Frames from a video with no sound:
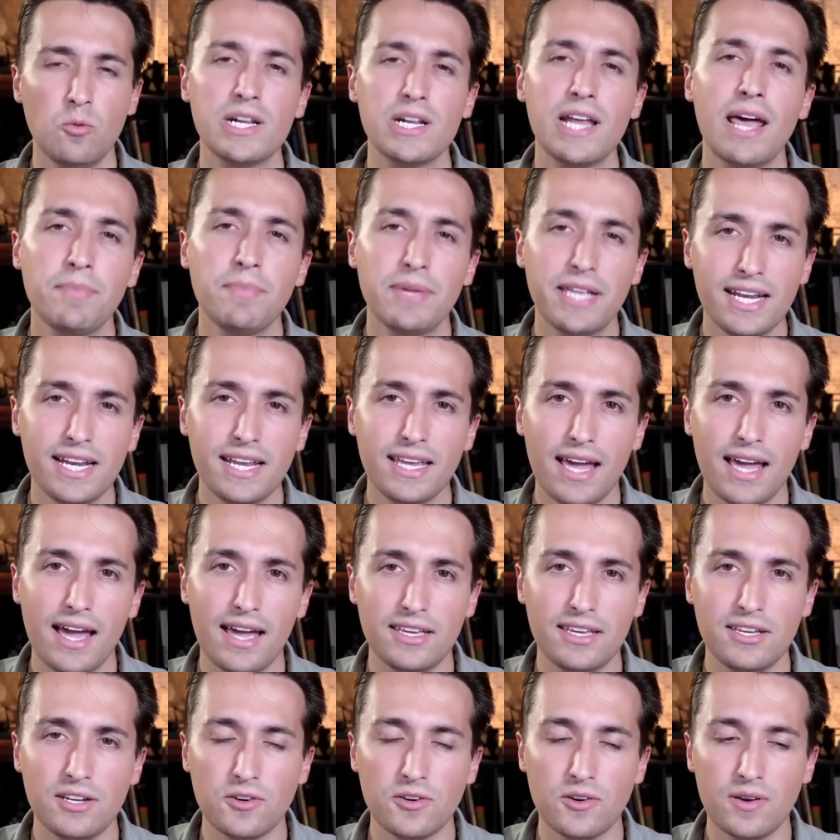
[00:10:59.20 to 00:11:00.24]
I'm getting at
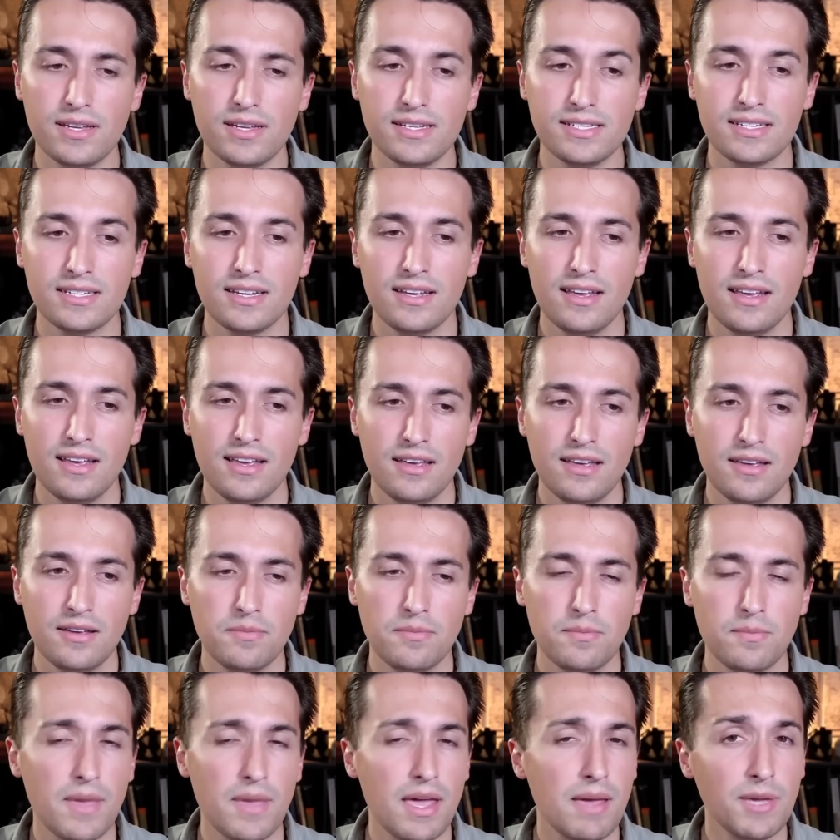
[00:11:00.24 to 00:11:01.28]
here is
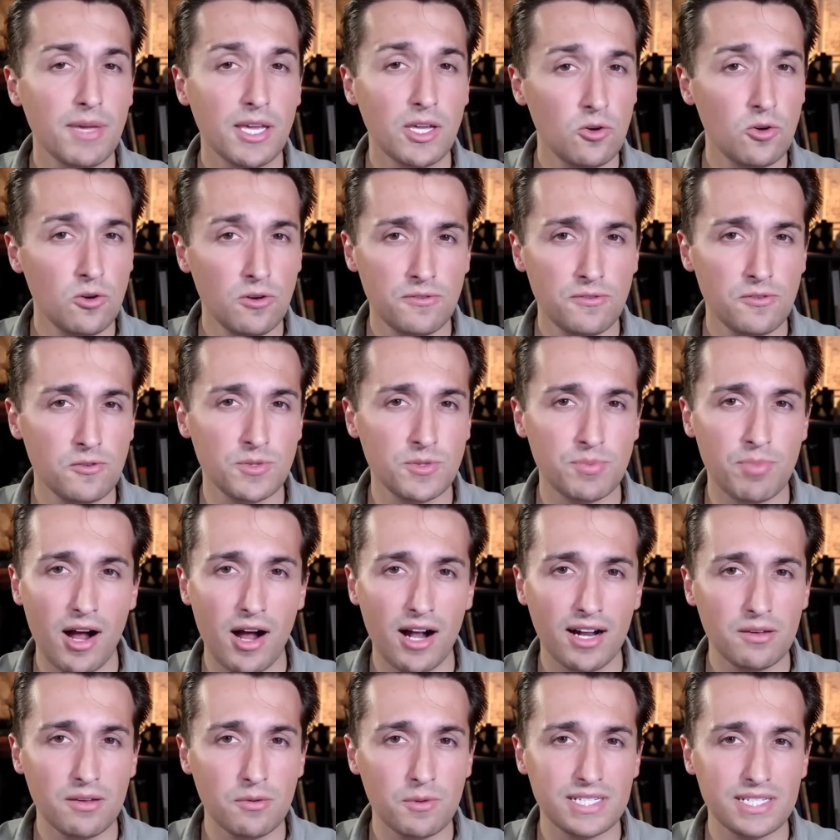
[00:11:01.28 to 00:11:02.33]
maybe Khufu's
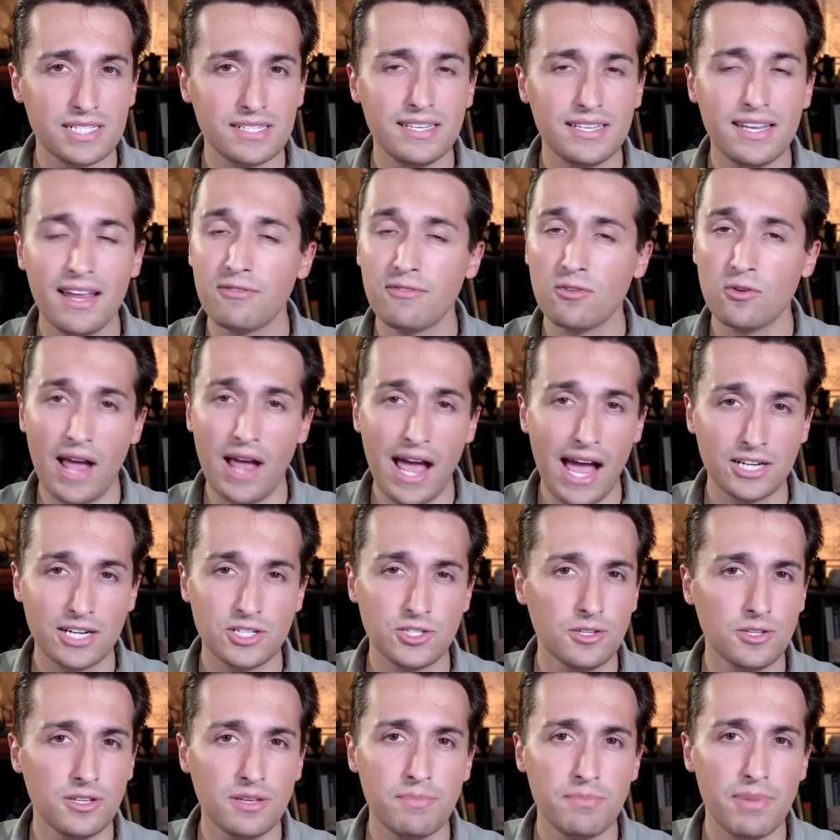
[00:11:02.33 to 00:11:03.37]
body was never
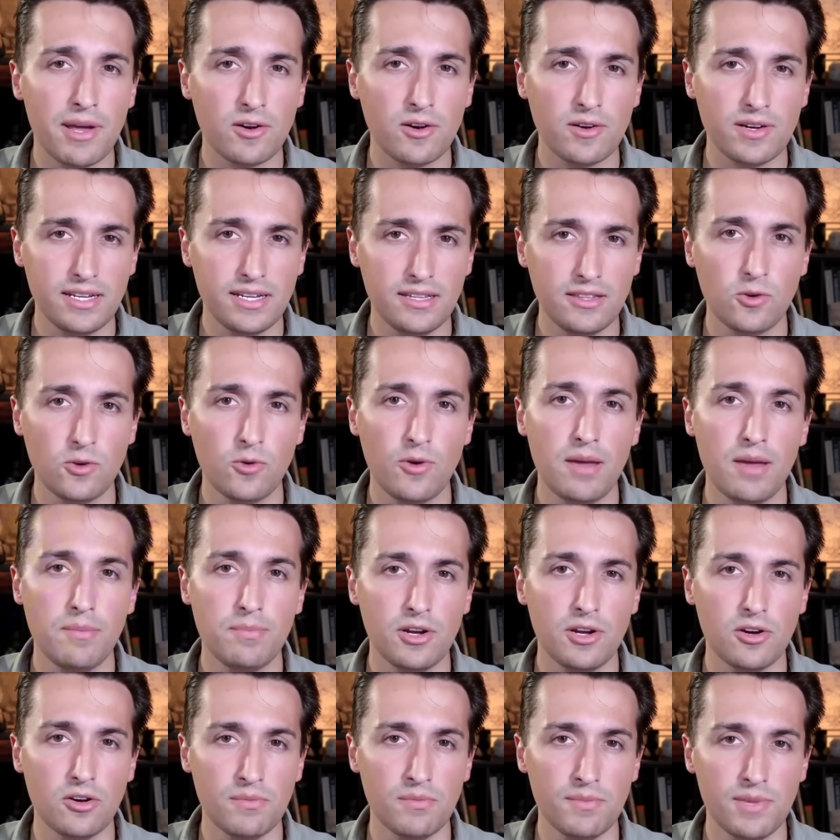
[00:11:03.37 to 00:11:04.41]
actually buried in the Great
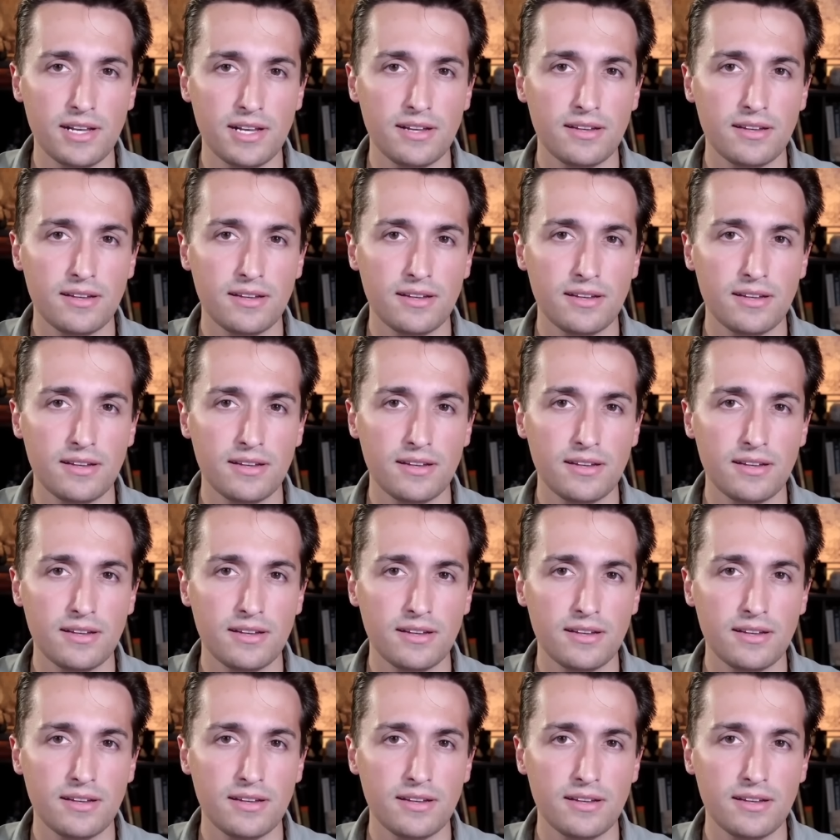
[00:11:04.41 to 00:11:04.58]
Pyramid.